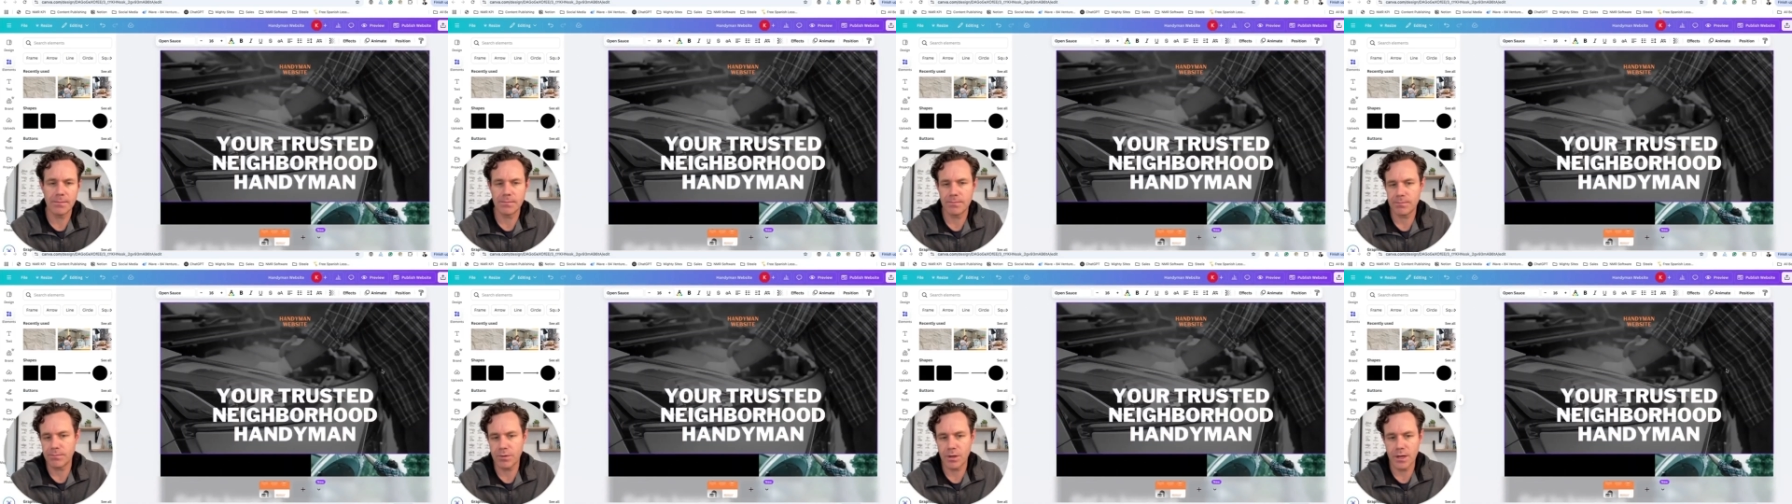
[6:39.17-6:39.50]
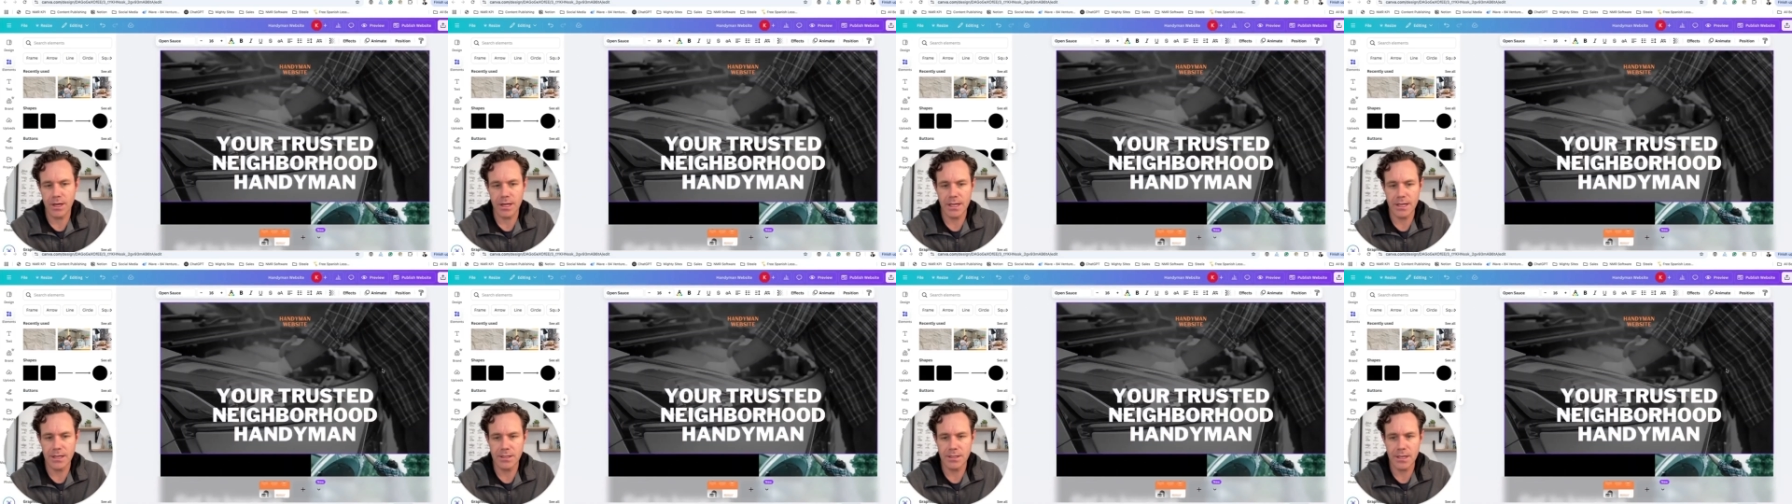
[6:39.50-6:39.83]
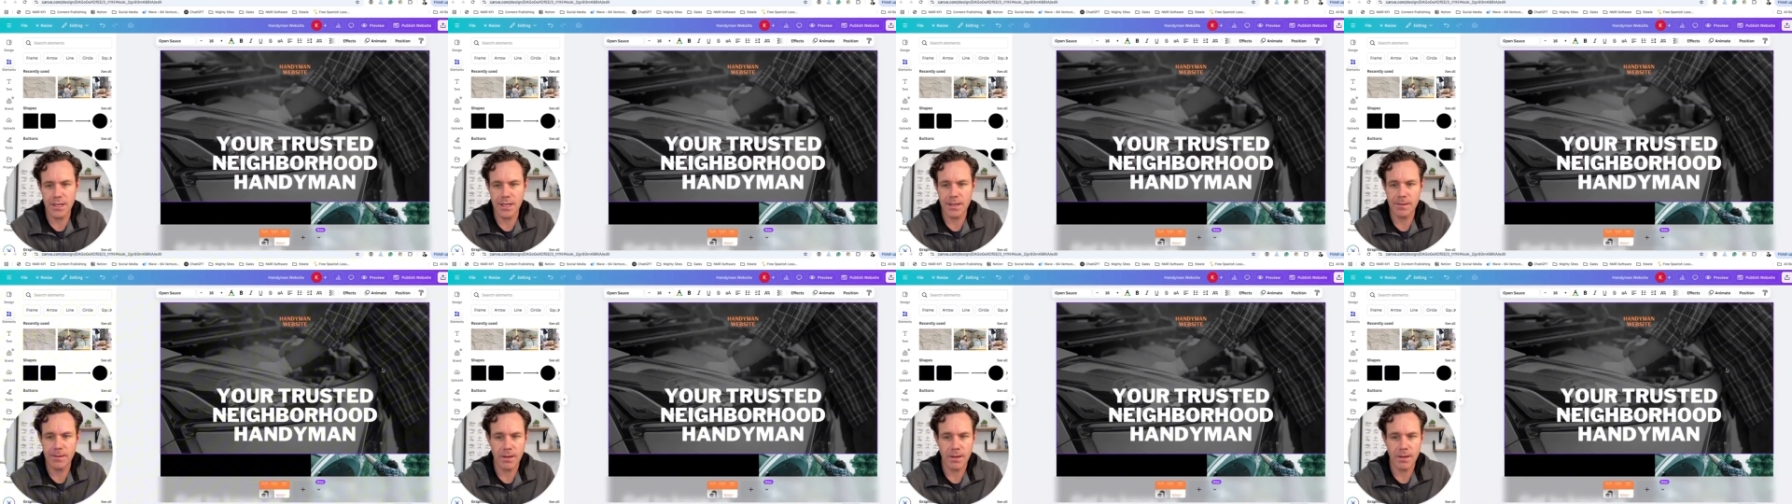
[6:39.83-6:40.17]
pretty
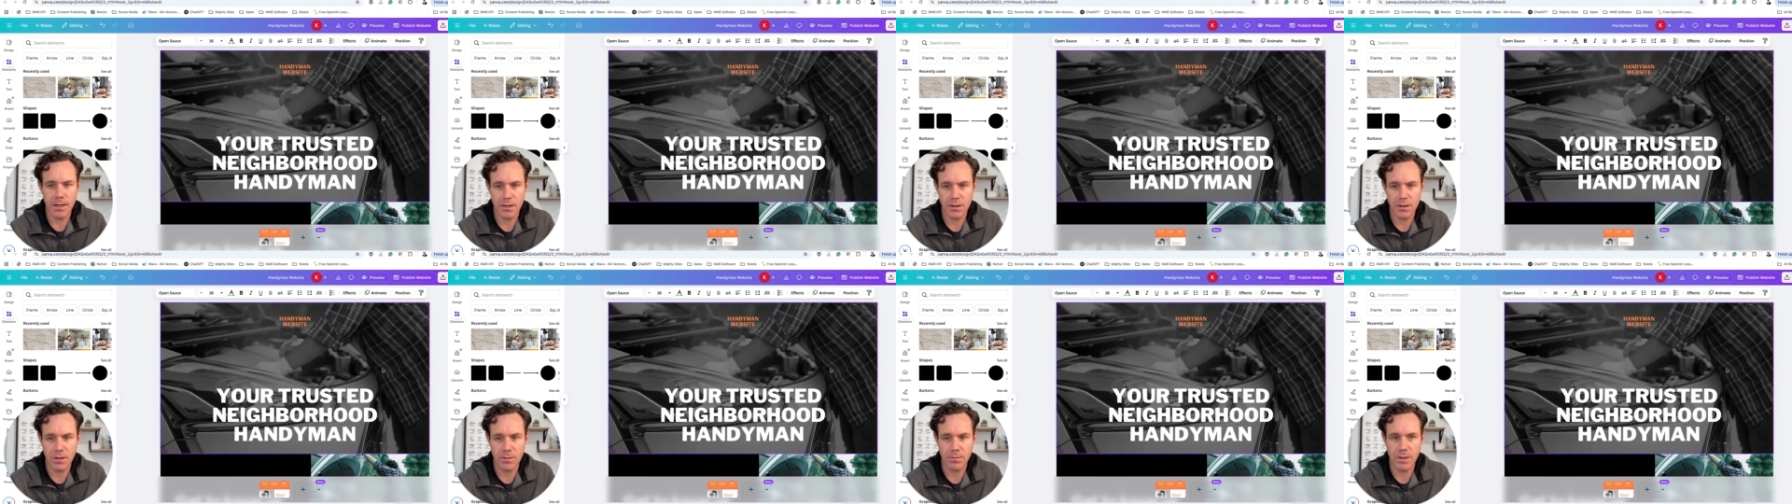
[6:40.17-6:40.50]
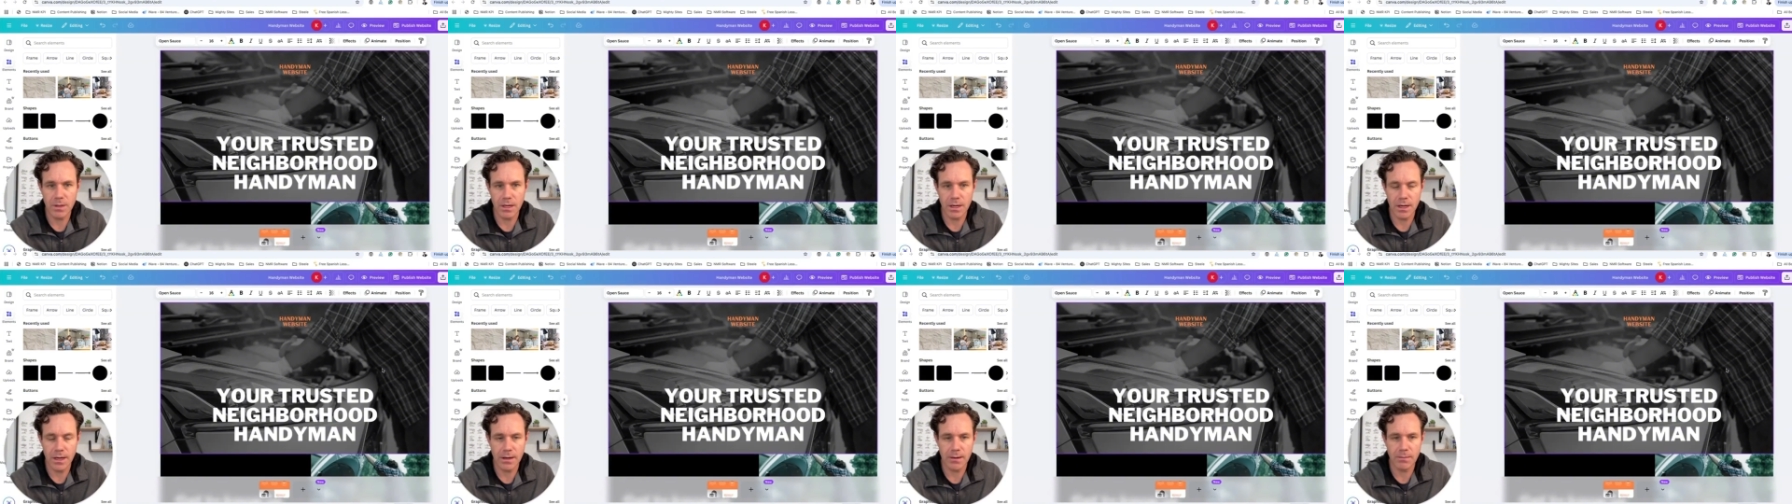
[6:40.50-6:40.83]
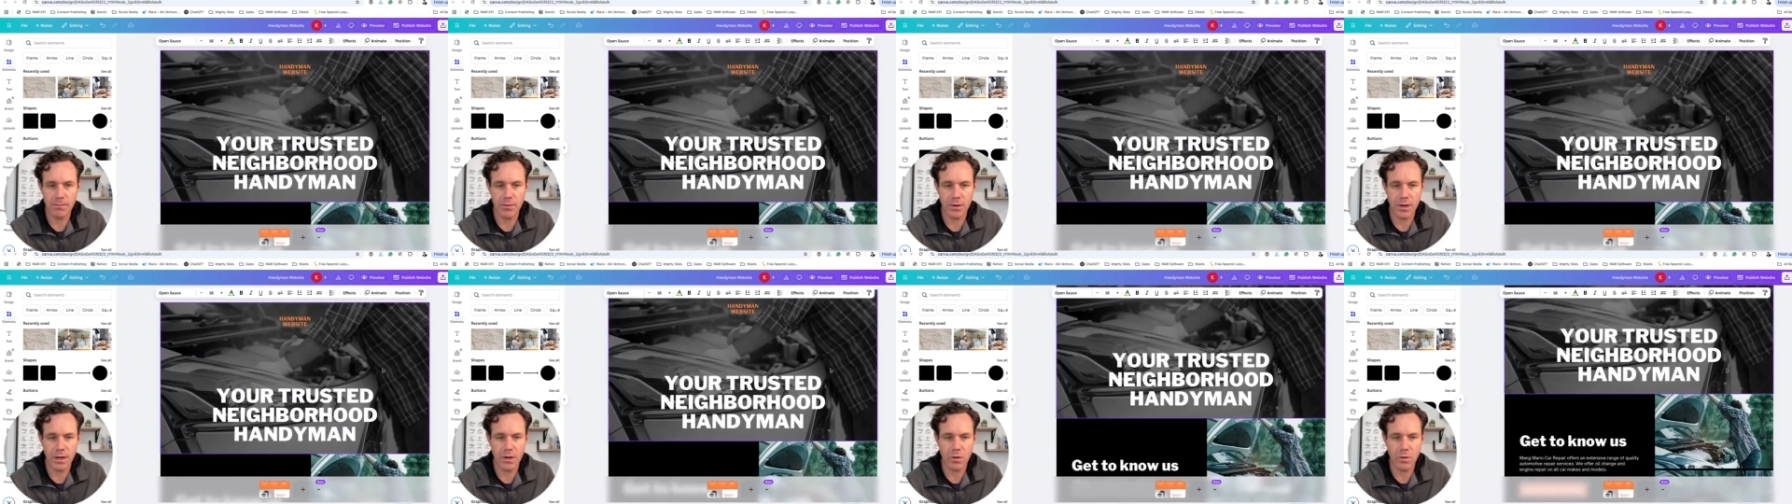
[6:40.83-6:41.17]
easy, and you can be done
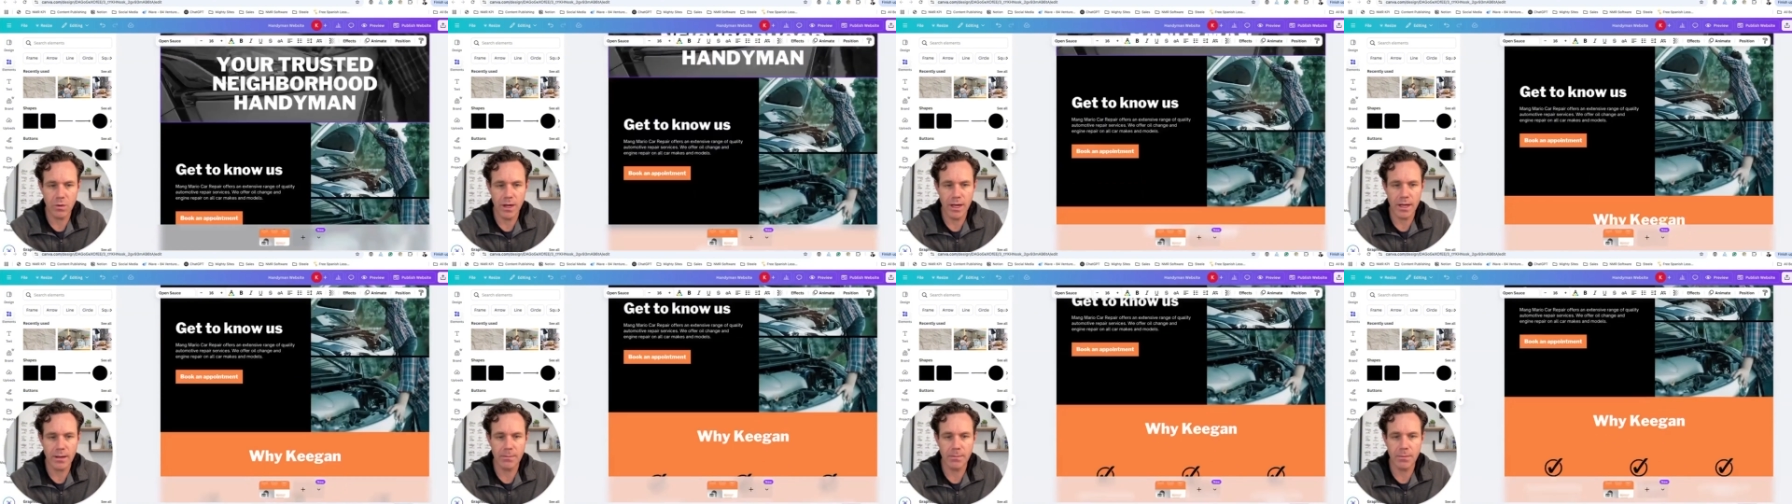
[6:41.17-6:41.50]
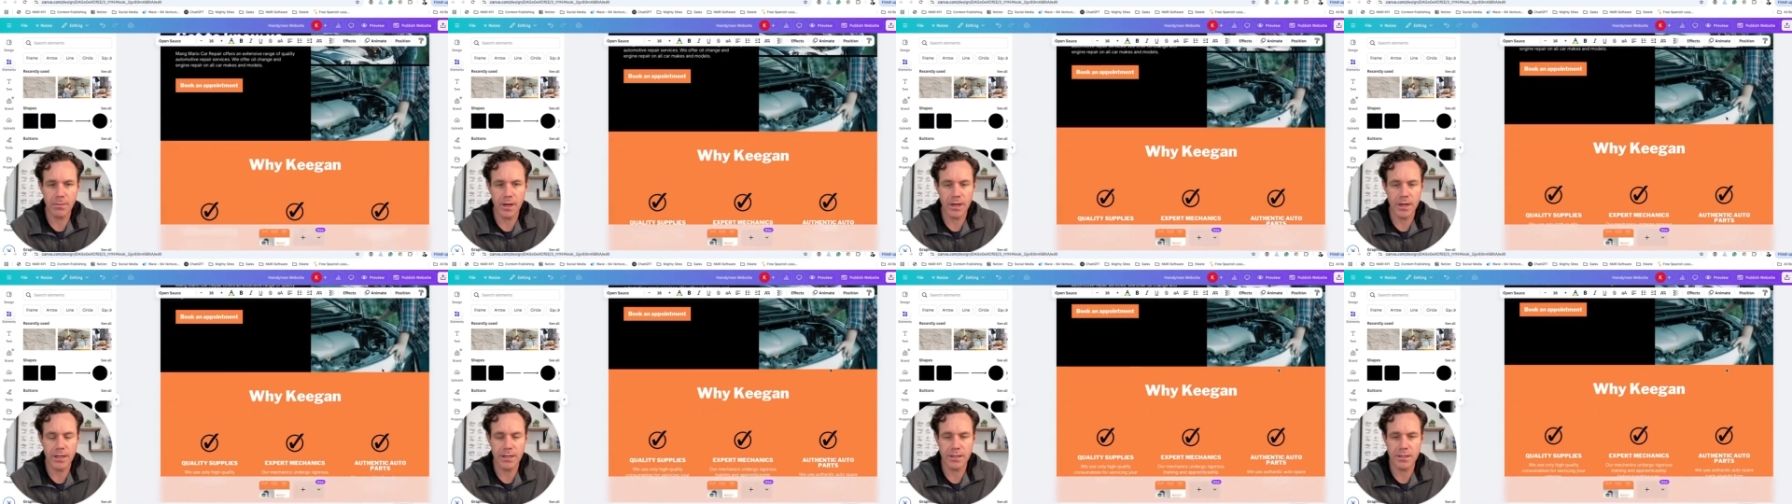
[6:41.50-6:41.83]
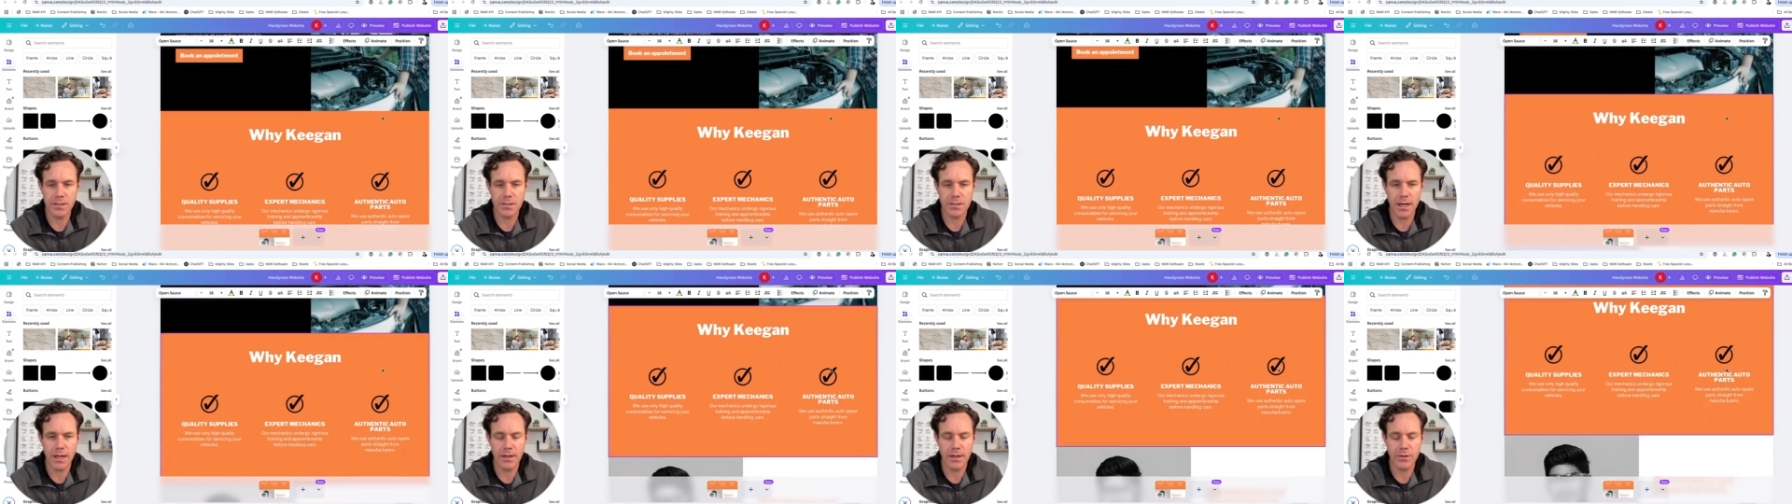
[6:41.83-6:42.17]
pretty quick, but
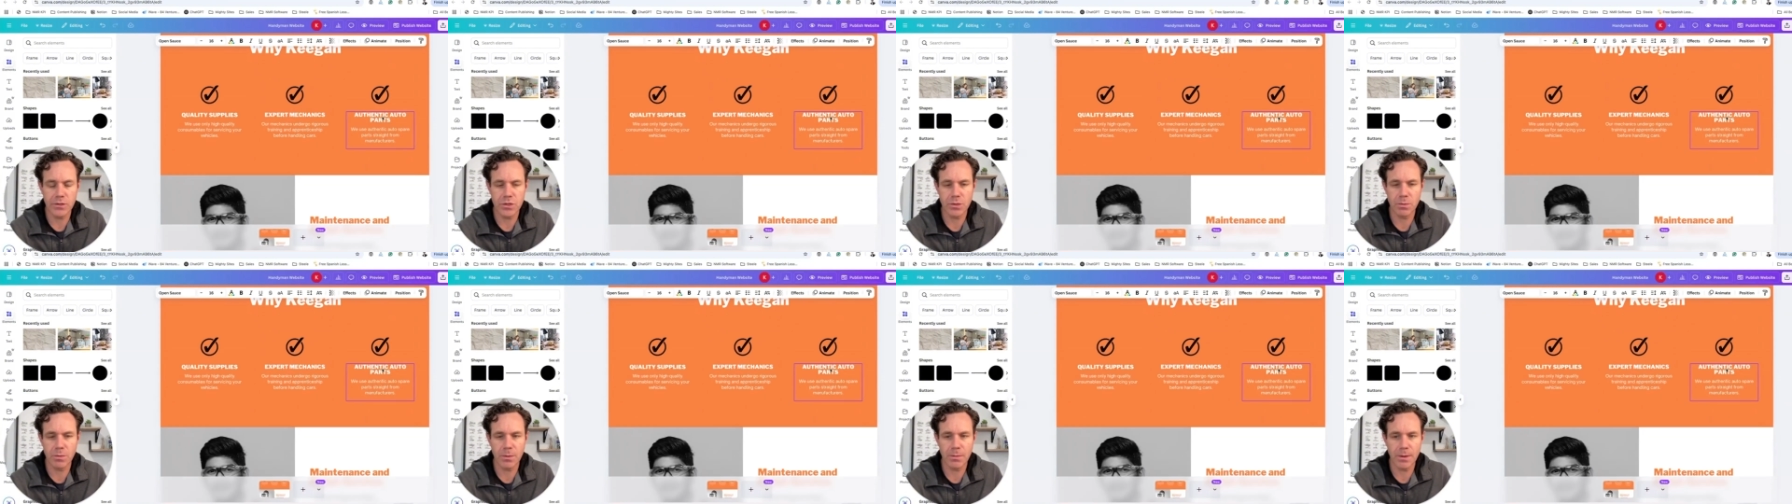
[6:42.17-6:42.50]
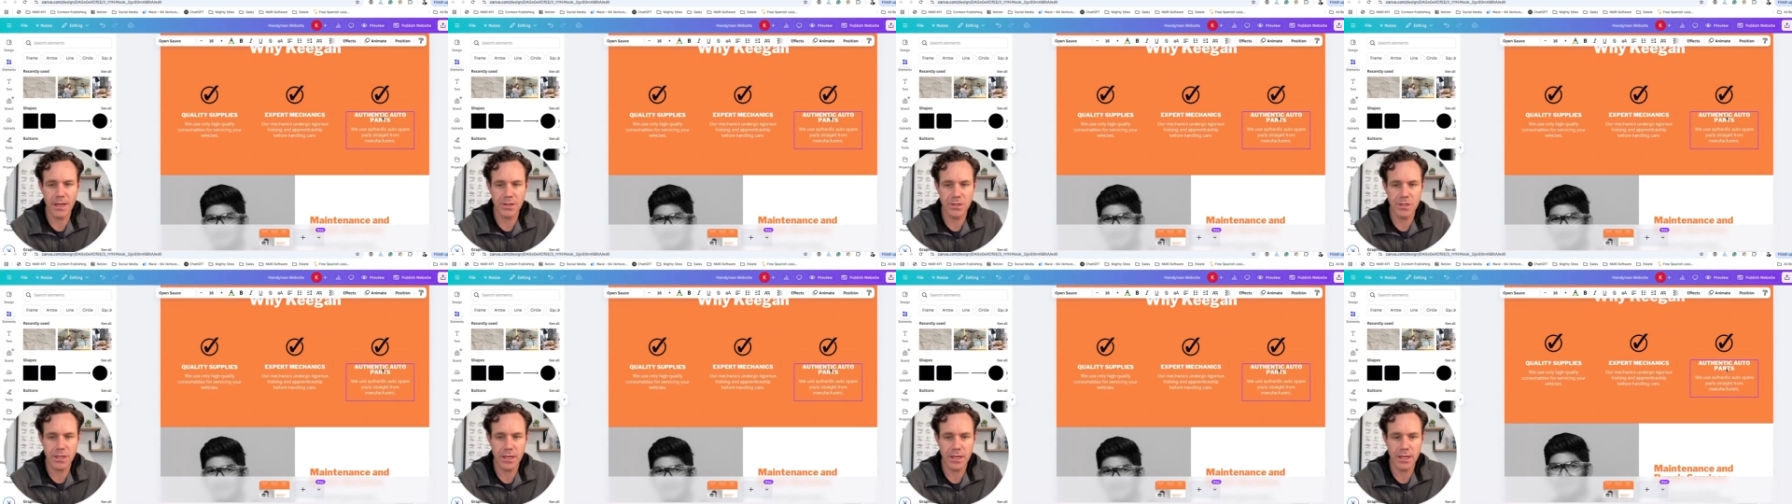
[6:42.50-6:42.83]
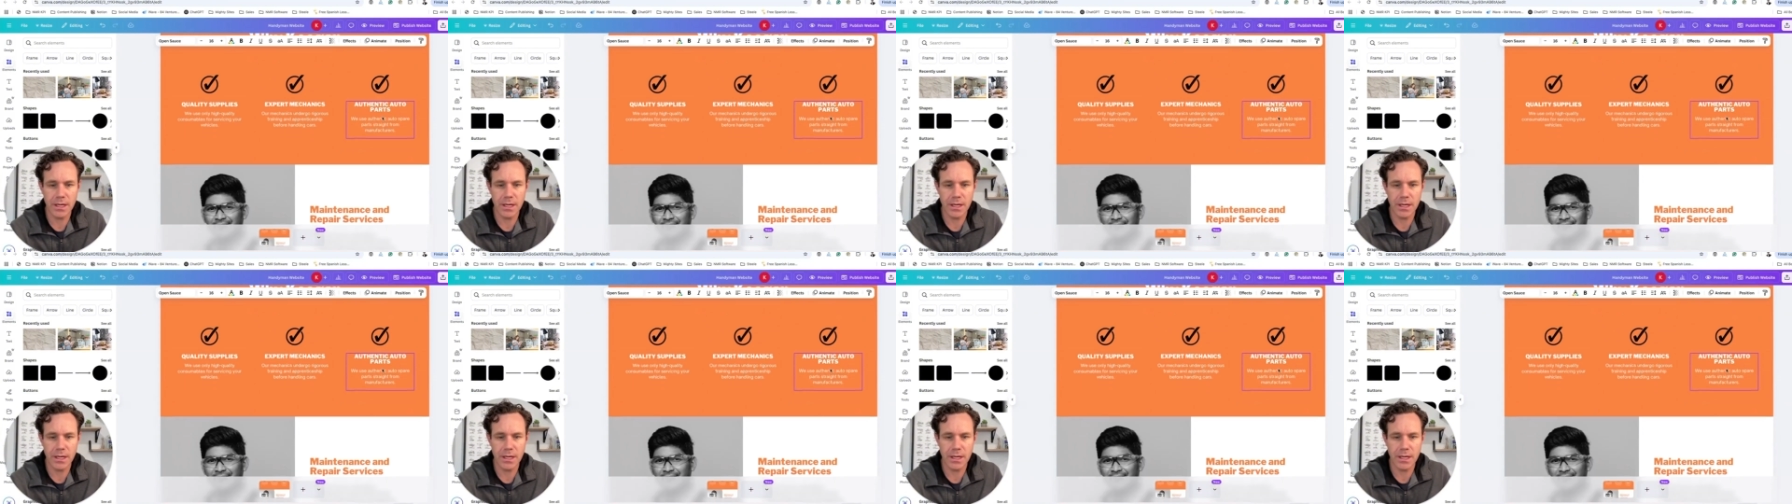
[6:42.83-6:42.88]
it's super basic,